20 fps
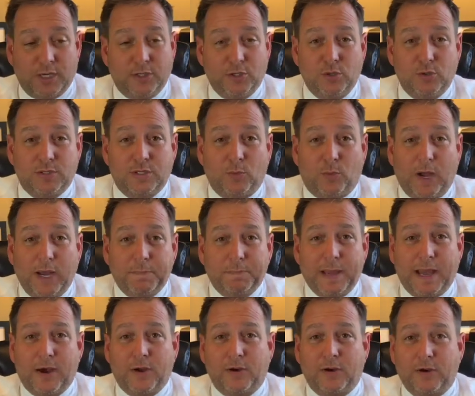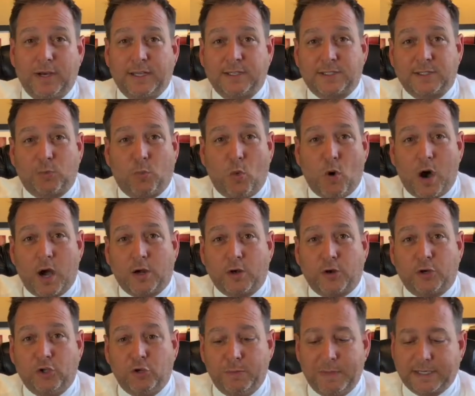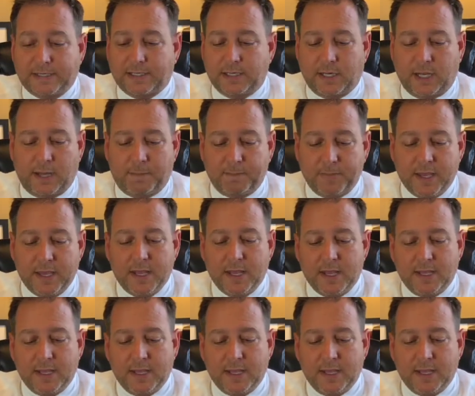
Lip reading: use the white powder and some water and you mix it up.